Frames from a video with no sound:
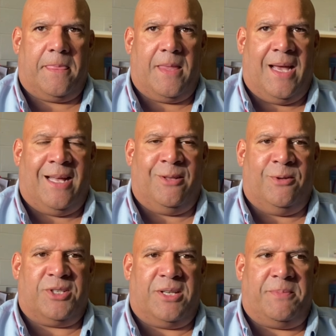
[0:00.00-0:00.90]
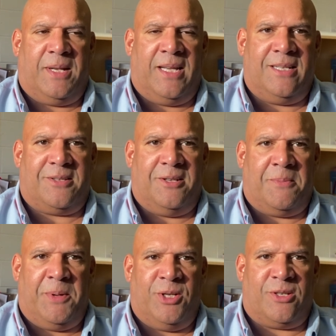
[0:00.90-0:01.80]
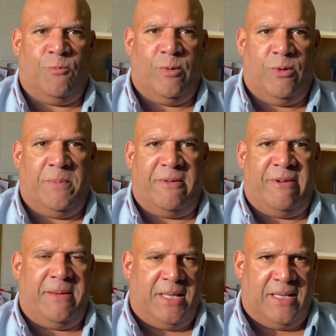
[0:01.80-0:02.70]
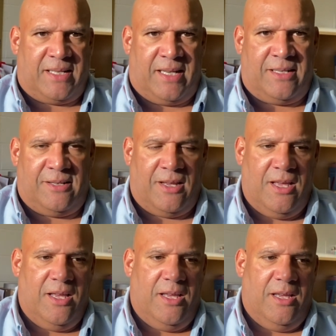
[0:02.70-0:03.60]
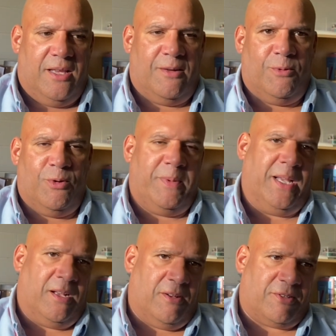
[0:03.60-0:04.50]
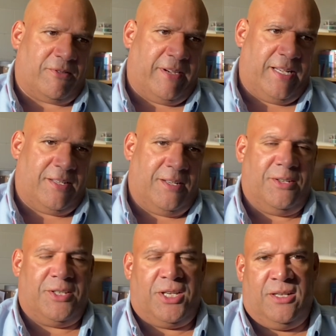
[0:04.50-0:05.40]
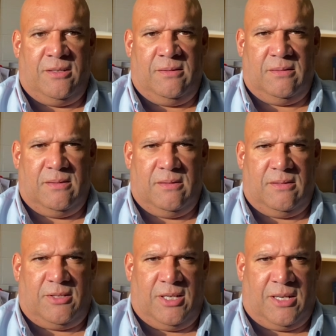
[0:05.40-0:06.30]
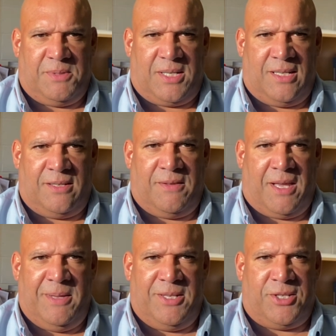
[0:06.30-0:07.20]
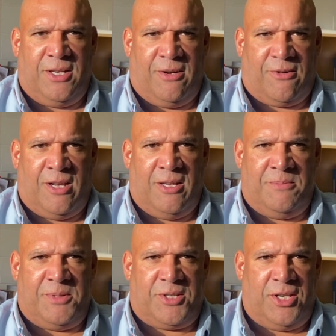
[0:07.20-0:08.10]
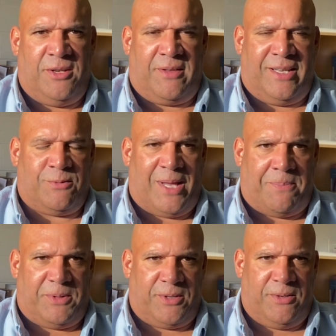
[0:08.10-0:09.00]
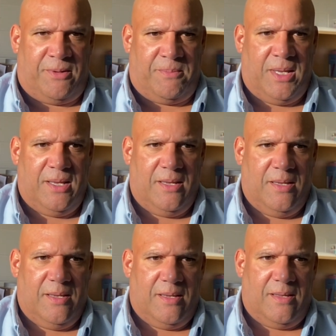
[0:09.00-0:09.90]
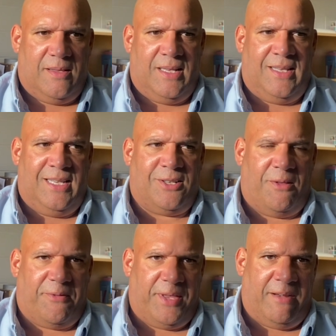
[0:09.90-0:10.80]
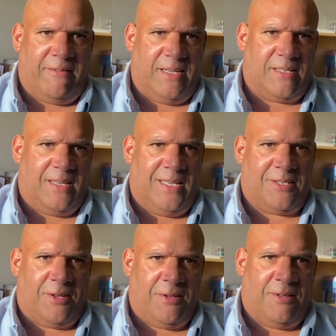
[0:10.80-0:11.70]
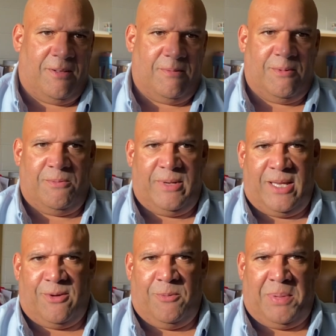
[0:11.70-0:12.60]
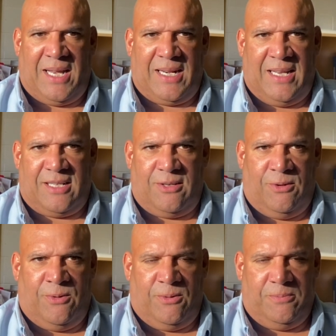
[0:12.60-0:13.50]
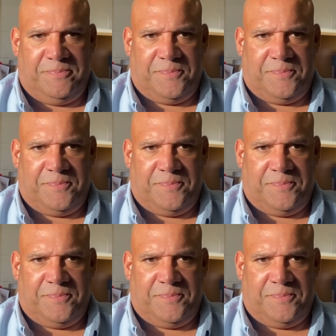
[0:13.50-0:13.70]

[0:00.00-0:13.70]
our law stipulates that a person will be rehabilitated, it will be incarcerated under certain circumstances to commit certain crimes, certain things will happen to them. These aren't theories, these are what we call black letter law.